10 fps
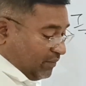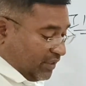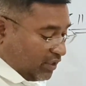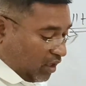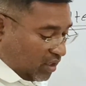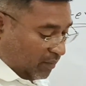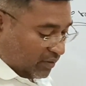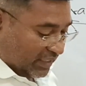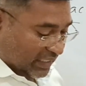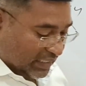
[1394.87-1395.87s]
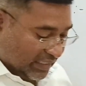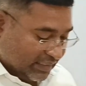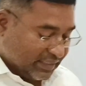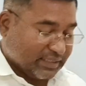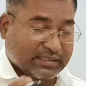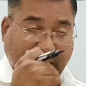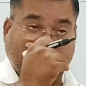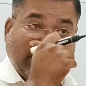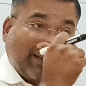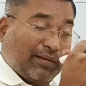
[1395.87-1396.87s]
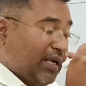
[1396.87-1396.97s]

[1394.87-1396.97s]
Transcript: when we talk about illiteracy,